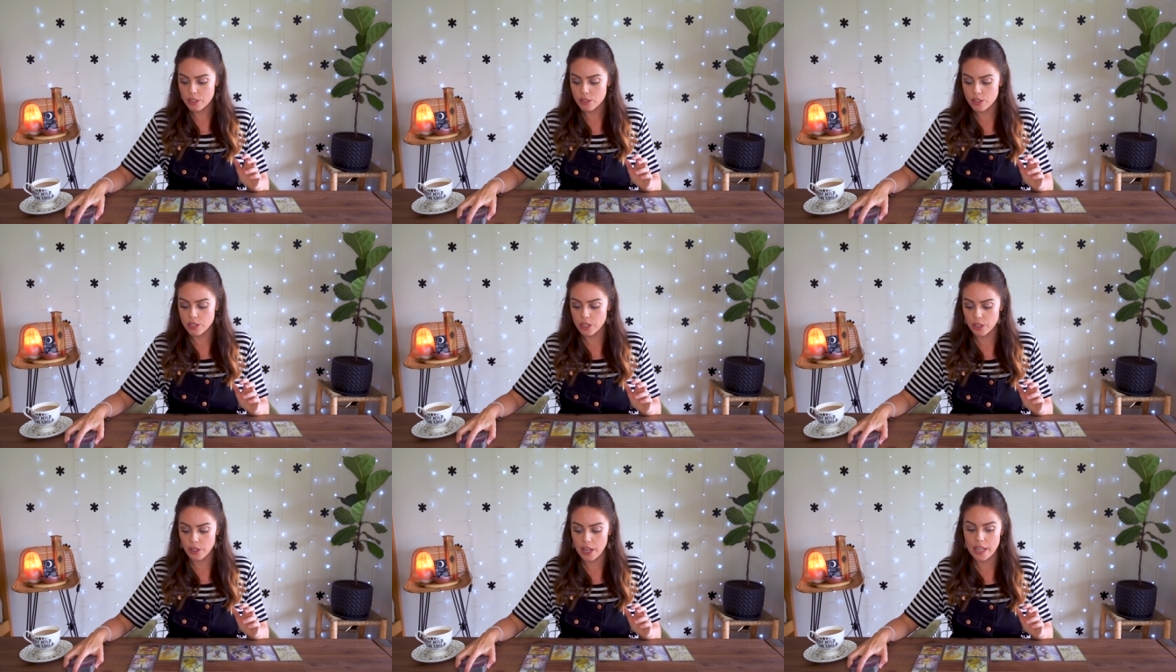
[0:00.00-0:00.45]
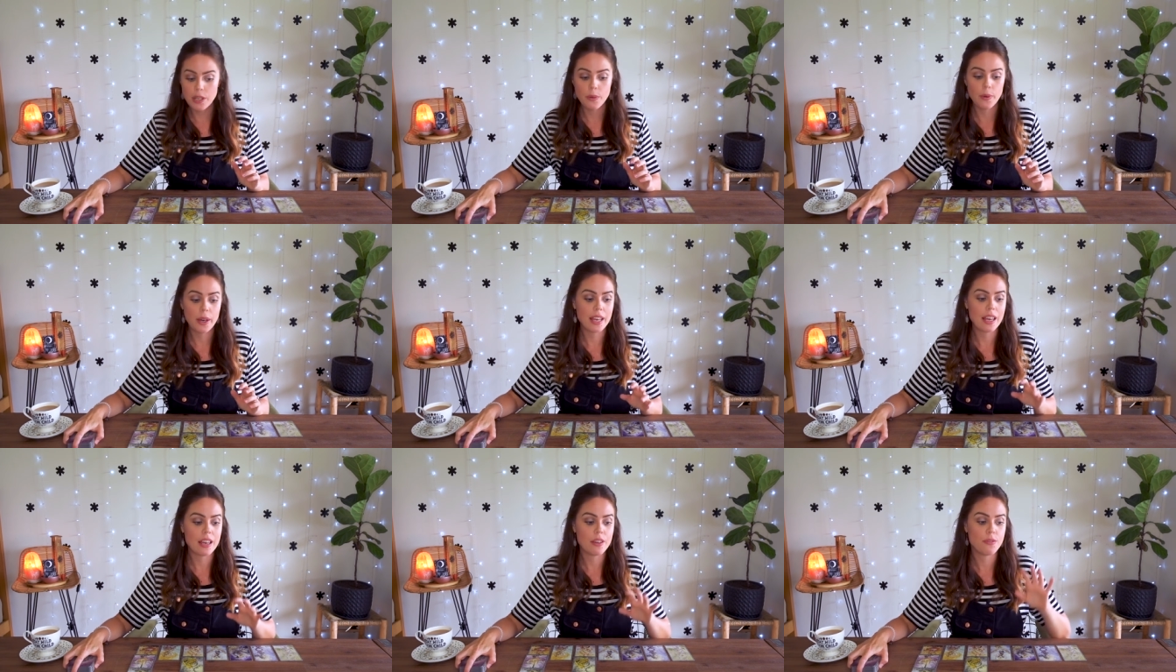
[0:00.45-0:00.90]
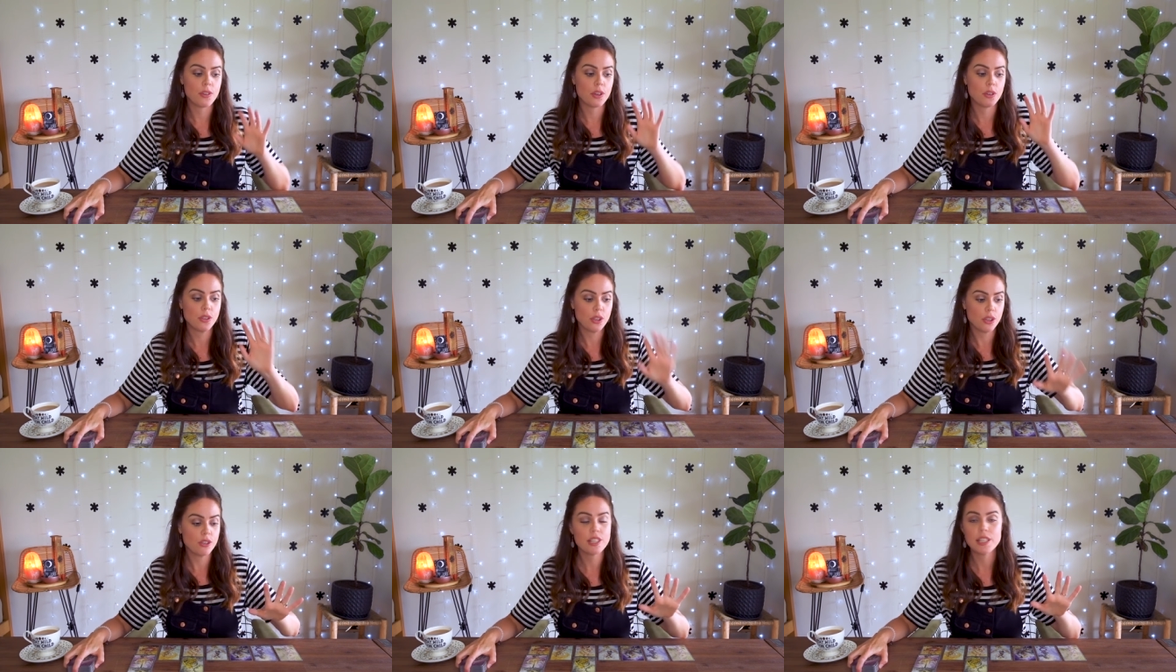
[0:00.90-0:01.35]
So anyway, if
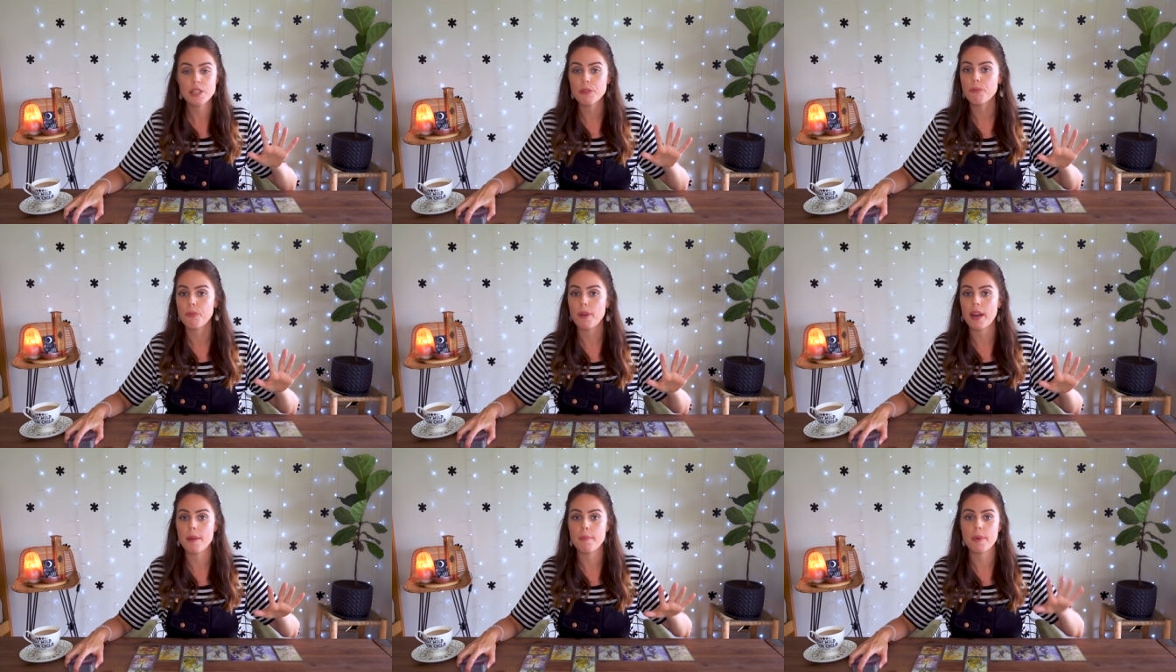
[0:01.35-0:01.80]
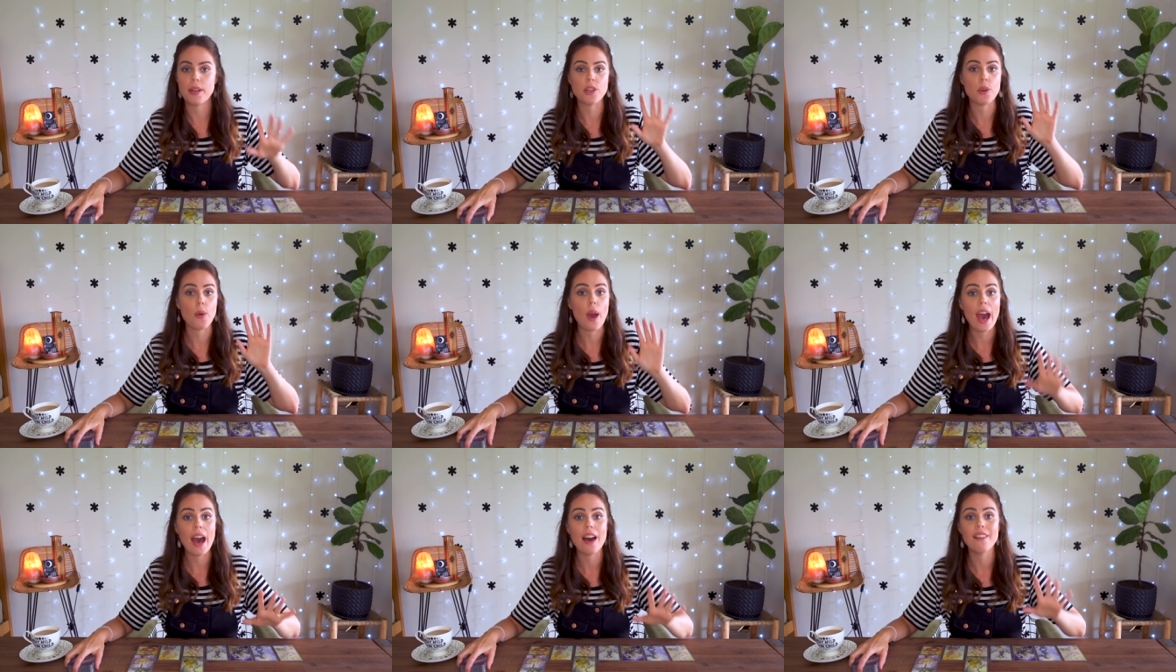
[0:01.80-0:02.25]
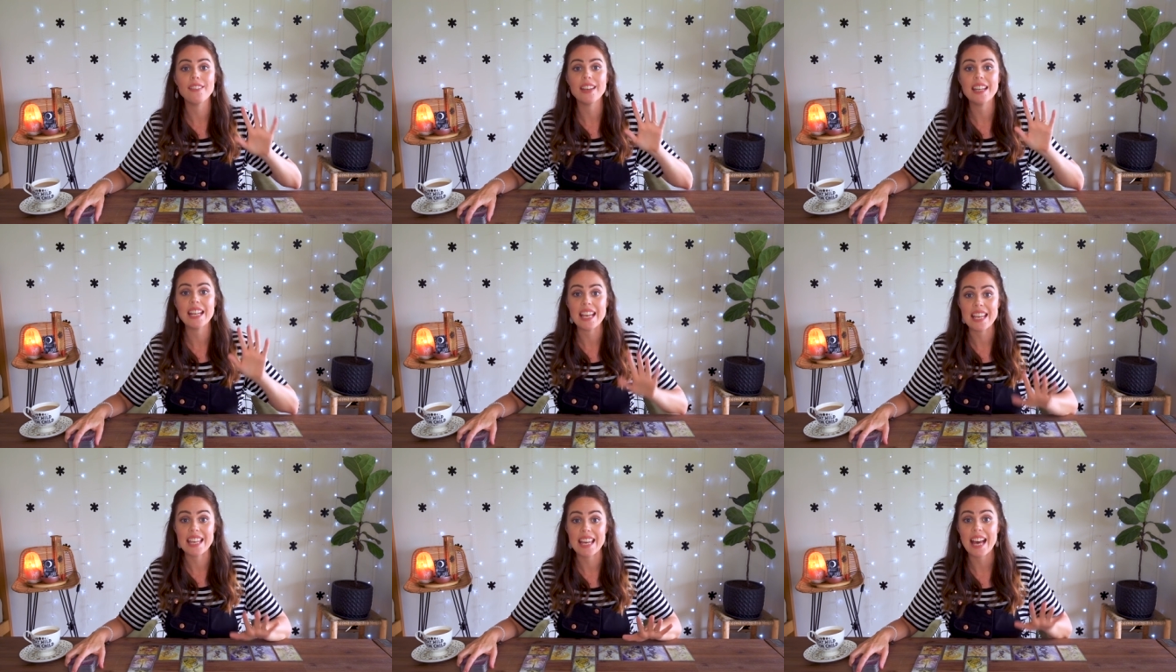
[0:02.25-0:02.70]
you're new to the fam and you
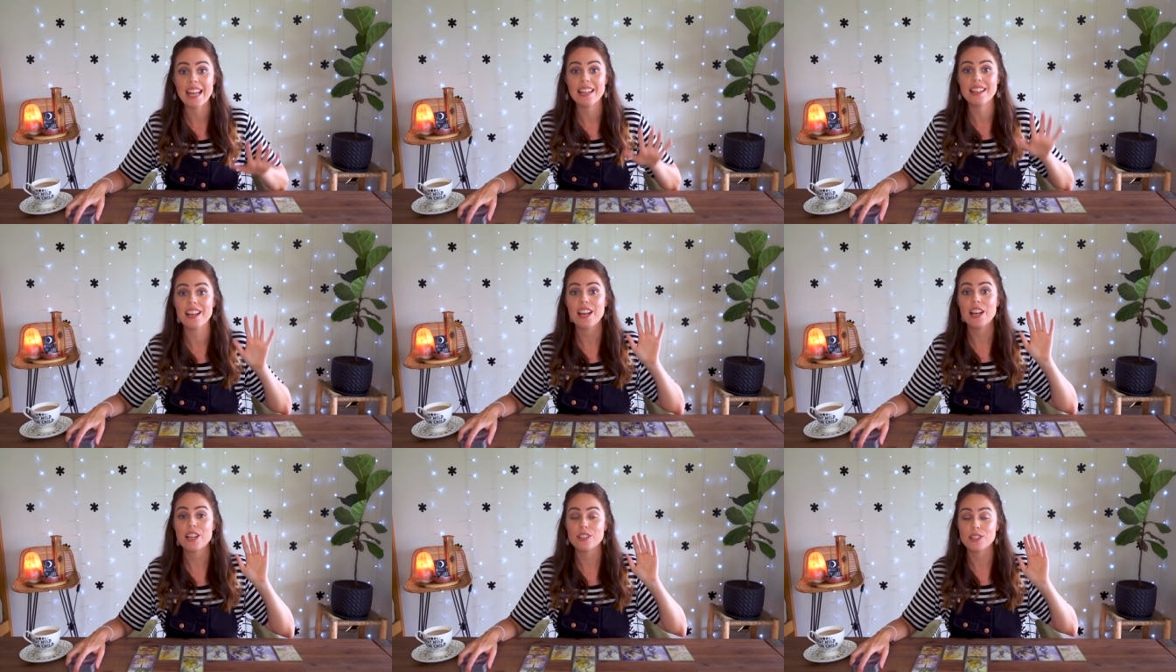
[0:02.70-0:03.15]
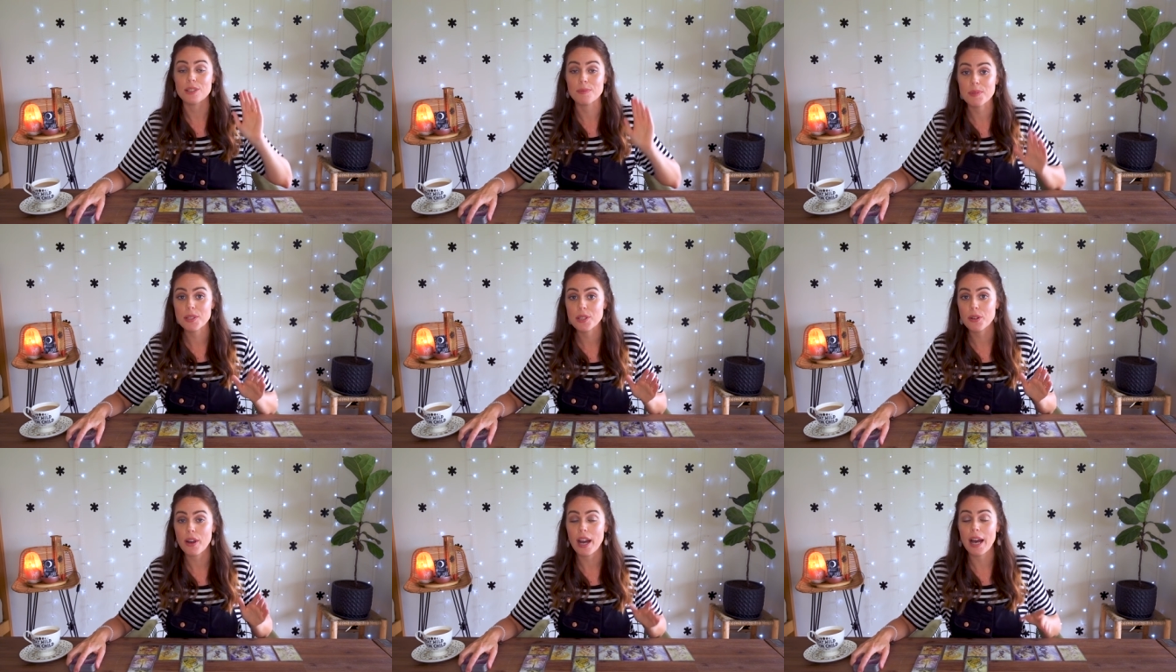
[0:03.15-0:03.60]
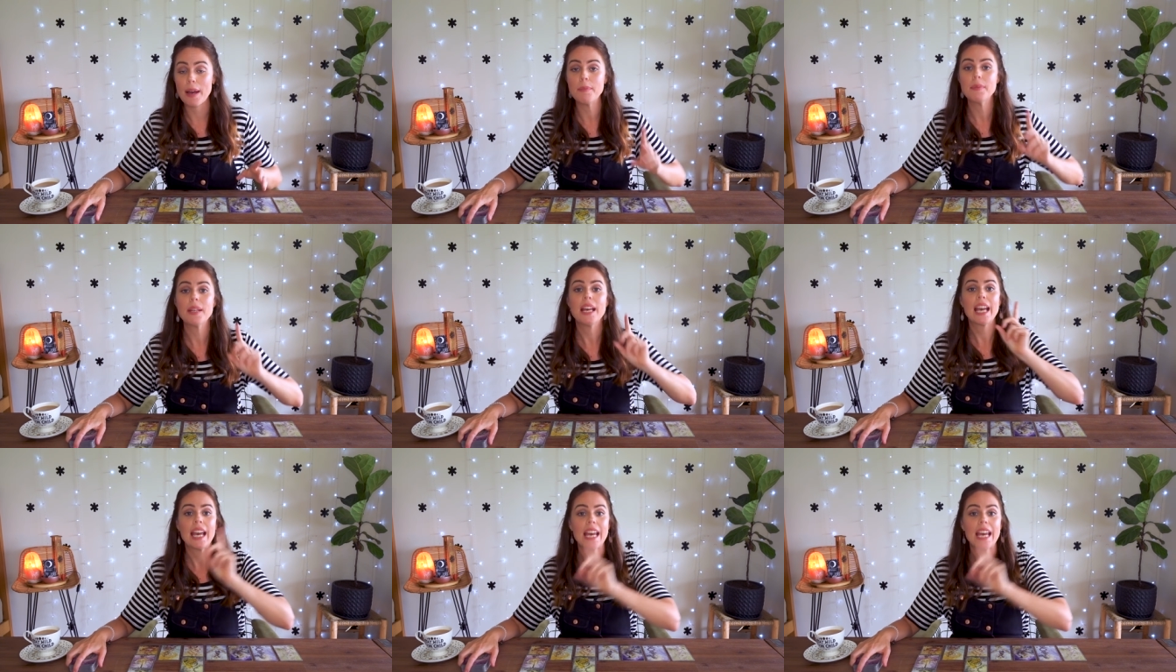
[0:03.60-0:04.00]
haven't yet subscribed,